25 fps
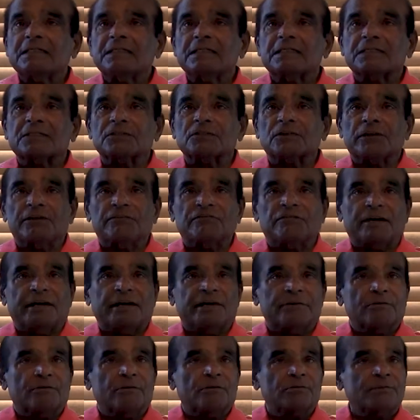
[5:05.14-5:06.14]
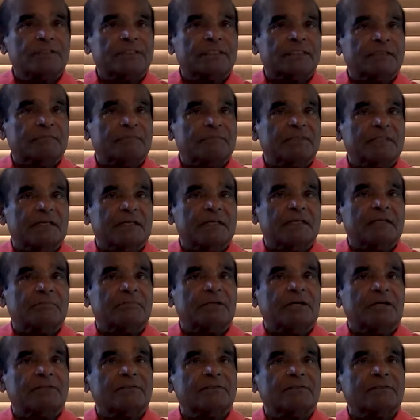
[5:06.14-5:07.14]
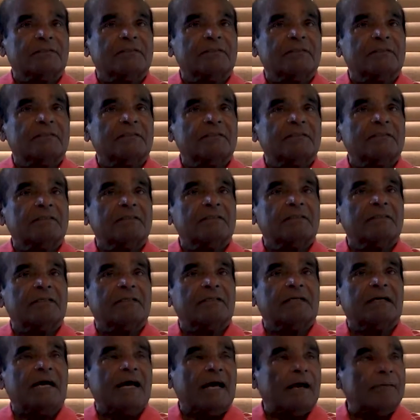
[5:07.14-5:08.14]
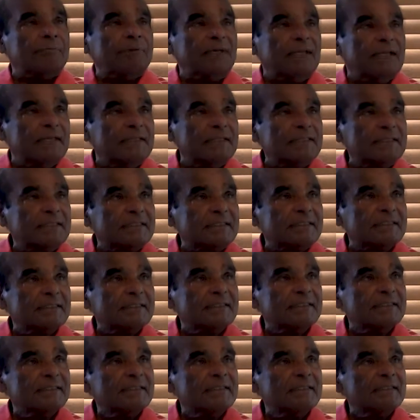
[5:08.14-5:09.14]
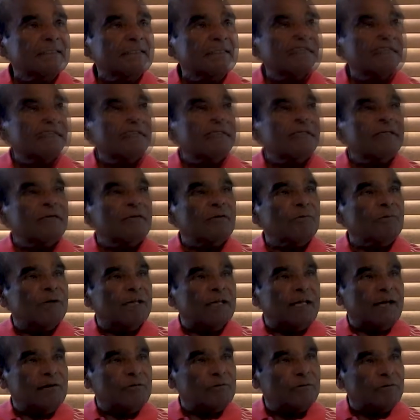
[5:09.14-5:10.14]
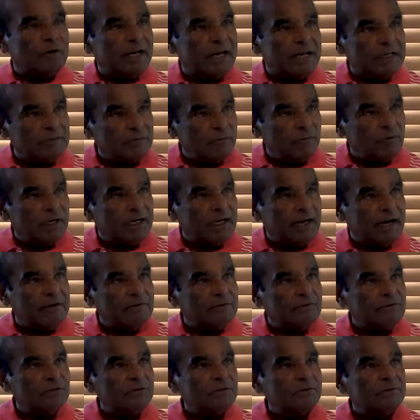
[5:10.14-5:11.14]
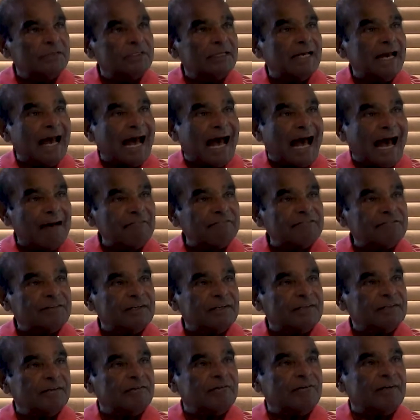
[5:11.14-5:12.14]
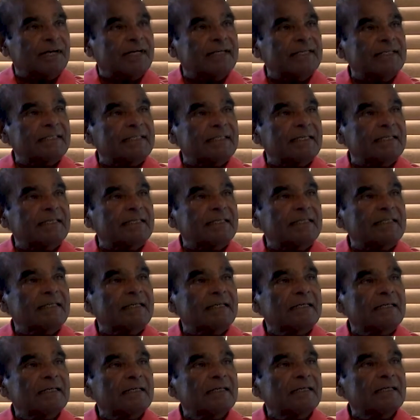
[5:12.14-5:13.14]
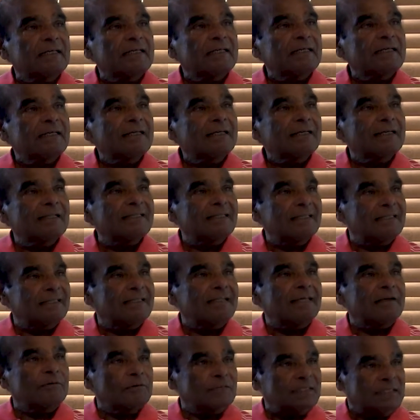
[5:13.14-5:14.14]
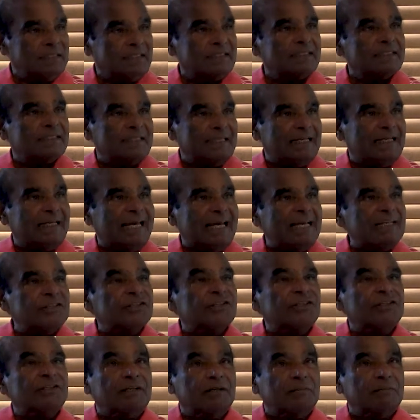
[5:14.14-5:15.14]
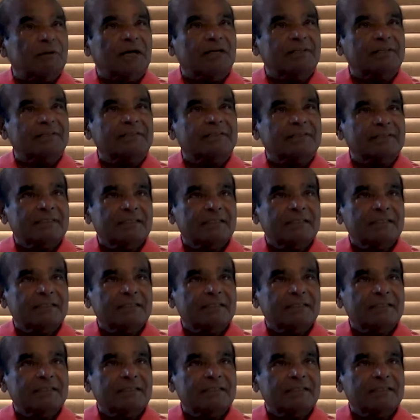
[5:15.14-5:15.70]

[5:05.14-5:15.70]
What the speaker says: So if I wrote something about happiness, when I read what I wrote after the writing, there was this elation about